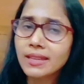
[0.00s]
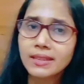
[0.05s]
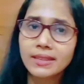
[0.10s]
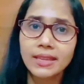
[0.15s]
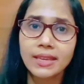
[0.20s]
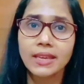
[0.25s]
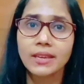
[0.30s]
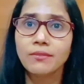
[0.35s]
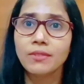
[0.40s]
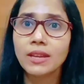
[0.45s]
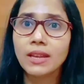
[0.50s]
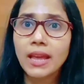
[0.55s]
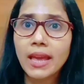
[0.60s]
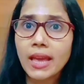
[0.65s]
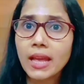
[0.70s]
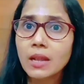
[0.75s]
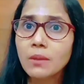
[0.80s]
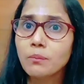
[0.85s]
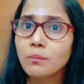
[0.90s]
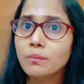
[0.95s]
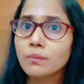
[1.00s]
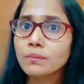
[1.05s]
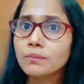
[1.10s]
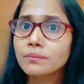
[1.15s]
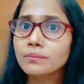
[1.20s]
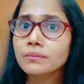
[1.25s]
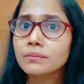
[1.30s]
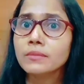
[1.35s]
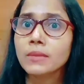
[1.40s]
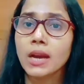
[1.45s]
they will help
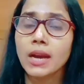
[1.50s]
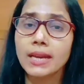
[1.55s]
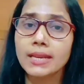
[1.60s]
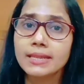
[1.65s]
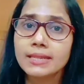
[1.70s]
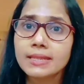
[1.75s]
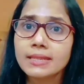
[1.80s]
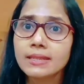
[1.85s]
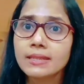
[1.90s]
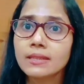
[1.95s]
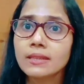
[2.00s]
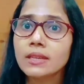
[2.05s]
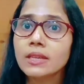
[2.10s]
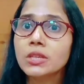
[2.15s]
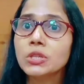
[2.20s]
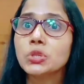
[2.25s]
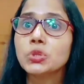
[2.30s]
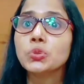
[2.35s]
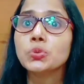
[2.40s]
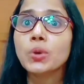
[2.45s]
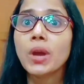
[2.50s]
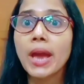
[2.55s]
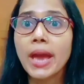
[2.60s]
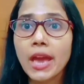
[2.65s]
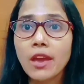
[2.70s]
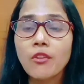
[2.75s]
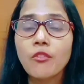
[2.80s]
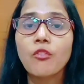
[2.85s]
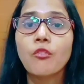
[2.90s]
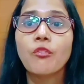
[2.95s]
us to
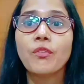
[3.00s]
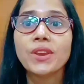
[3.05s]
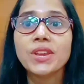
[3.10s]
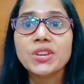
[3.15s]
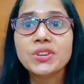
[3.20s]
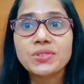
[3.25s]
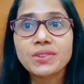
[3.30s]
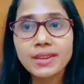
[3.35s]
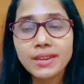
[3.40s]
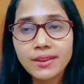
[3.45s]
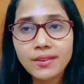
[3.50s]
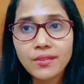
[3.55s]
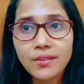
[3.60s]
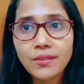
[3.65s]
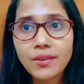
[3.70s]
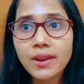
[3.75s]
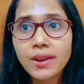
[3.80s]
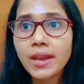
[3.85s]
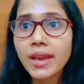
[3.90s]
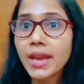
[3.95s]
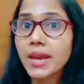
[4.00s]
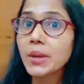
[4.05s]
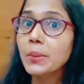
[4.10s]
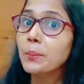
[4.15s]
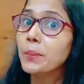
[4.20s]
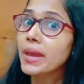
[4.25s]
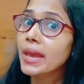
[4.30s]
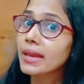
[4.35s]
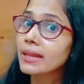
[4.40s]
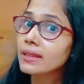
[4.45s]
have fresh air and
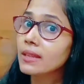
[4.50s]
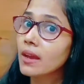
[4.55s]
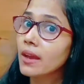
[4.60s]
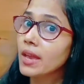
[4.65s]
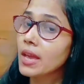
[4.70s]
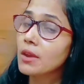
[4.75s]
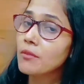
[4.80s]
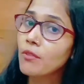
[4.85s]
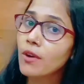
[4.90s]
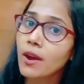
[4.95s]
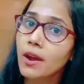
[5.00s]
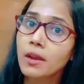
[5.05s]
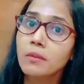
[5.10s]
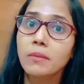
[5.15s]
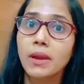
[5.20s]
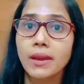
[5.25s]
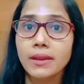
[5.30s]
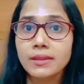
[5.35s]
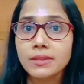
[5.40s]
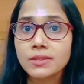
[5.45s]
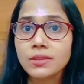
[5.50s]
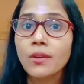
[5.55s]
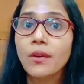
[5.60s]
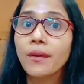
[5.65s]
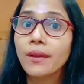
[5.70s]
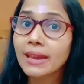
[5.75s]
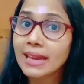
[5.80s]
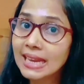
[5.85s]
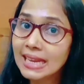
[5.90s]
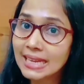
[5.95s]
make the environment
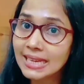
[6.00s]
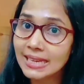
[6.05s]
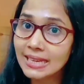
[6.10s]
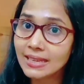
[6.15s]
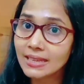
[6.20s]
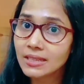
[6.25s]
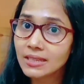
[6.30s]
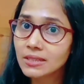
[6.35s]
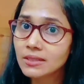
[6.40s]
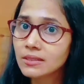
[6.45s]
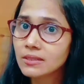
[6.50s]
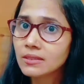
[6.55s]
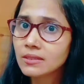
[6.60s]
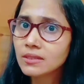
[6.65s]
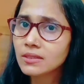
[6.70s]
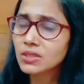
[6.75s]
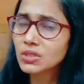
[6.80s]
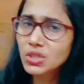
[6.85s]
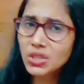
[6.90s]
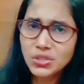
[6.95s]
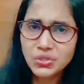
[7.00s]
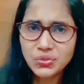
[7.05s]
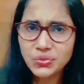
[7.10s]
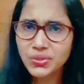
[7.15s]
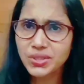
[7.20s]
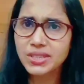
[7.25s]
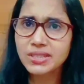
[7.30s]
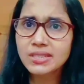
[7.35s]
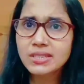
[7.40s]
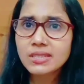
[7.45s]
clean. The
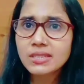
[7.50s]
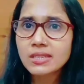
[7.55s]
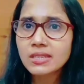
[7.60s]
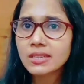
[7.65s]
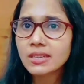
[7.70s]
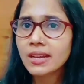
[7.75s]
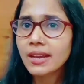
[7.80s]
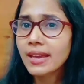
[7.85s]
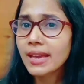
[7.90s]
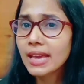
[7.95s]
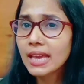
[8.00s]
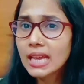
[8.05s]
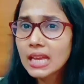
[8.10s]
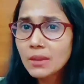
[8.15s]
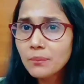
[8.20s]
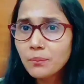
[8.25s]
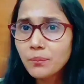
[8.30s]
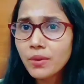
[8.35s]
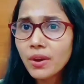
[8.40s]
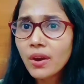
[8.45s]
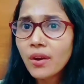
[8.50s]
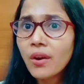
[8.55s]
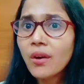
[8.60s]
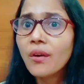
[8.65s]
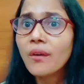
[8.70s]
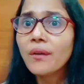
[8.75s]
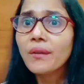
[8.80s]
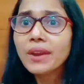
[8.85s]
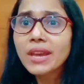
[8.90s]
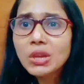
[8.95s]
trees help
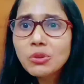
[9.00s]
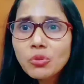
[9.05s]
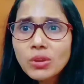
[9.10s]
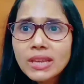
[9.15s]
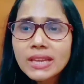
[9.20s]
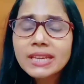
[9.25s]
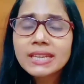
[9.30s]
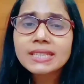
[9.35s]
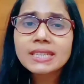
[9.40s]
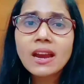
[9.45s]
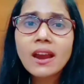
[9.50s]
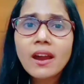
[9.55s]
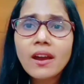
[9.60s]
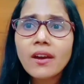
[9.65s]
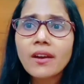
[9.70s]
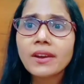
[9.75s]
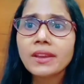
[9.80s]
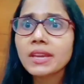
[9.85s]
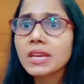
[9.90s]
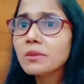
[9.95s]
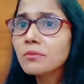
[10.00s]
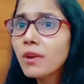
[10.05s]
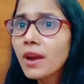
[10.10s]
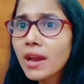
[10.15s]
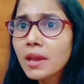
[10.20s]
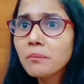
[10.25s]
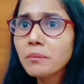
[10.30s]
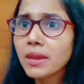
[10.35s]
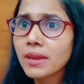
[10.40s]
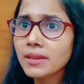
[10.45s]
regulate our
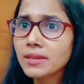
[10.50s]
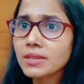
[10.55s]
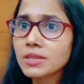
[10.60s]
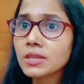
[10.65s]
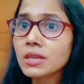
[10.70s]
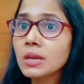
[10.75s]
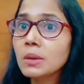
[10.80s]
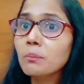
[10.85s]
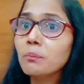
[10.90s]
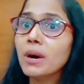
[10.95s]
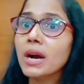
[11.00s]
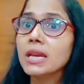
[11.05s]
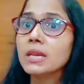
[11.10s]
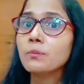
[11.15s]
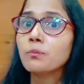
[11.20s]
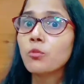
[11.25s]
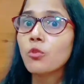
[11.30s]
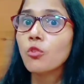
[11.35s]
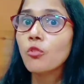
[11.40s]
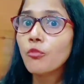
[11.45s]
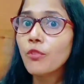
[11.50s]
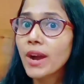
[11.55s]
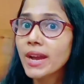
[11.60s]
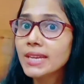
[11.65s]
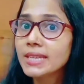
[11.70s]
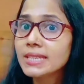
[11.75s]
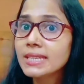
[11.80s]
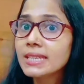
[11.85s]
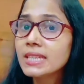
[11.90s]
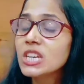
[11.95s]
environment by
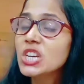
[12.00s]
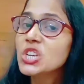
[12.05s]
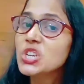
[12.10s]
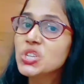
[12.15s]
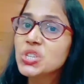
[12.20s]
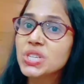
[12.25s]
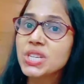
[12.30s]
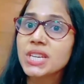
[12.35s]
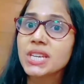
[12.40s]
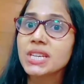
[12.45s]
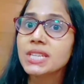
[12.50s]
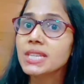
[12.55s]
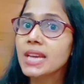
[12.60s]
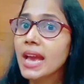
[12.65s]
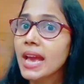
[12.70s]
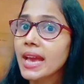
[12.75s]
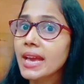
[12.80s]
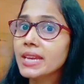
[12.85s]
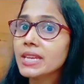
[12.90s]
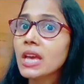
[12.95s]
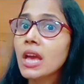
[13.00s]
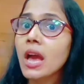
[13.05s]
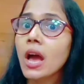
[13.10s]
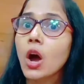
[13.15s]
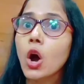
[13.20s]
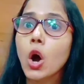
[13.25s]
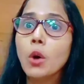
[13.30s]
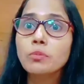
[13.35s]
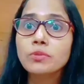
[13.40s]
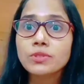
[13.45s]
providing shade and
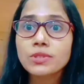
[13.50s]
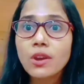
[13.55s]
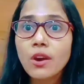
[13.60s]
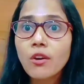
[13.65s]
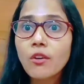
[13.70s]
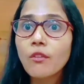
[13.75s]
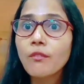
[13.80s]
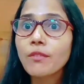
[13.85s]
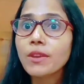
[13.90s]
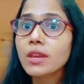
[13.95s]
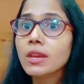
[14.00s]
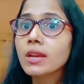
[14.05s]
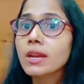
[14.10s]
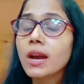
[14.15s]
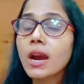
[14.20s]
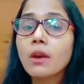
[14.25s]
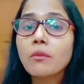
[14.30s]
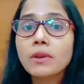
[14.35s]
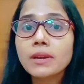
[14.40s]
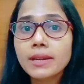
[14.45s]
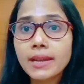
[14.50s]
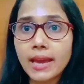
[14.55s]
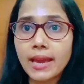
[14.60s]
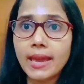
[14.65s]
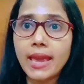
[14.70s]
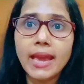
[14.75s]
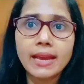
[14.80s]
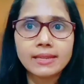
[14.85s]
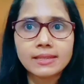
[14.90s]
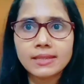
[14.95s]
absorbing carbon
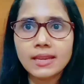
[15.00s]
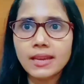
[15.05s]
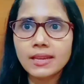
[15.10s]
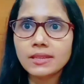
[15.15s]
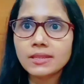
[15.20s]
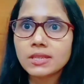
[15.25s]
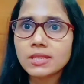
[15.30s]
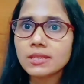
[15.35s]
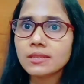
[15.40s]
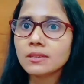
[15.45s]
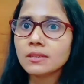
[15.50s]
dioxide.